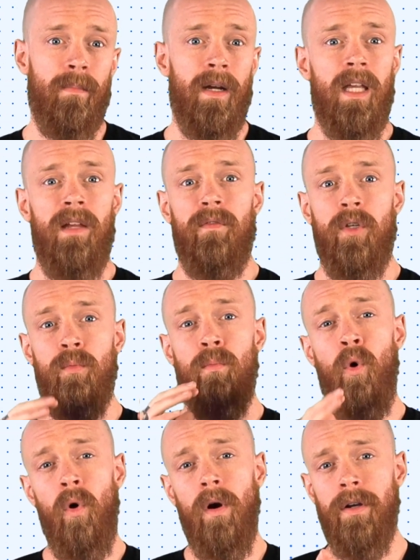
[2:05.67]
by giving you
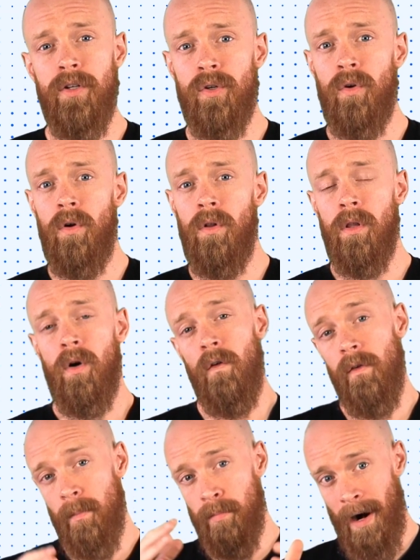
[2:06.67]
more control
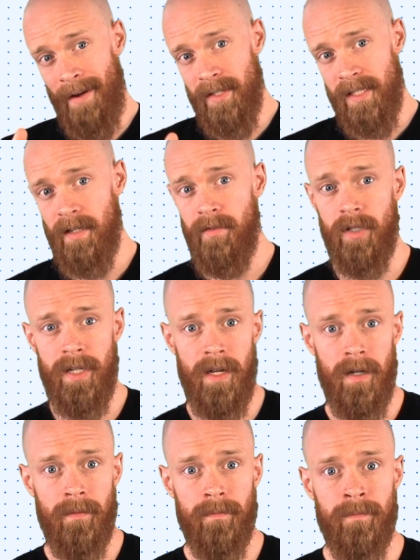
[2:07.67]
over the privacy of your data.